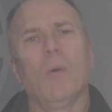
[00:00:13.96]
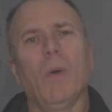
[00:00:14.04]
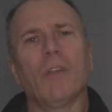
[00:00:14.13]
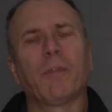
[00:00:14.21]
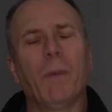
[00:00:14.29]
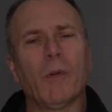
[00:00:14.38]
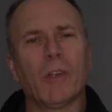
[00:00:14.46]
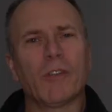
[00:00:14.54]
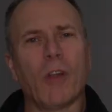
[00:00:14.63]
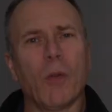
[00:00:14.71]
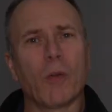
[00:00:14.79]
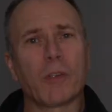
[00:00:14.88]
Well, spill
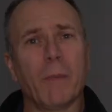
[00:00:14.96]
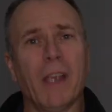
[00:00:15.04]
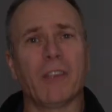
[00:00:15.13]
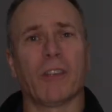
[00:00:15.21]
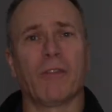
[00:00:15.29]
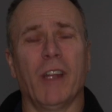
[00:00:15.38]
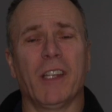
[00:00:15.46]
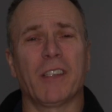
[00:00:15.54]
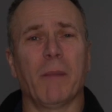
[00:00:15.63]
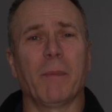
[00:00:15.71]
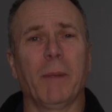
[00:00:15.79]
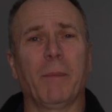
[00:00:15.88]
control automation, really
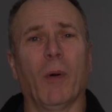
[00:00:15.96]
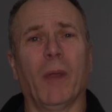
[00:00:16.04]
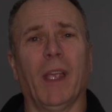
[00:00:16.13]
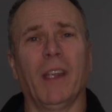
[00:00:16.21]
simply put,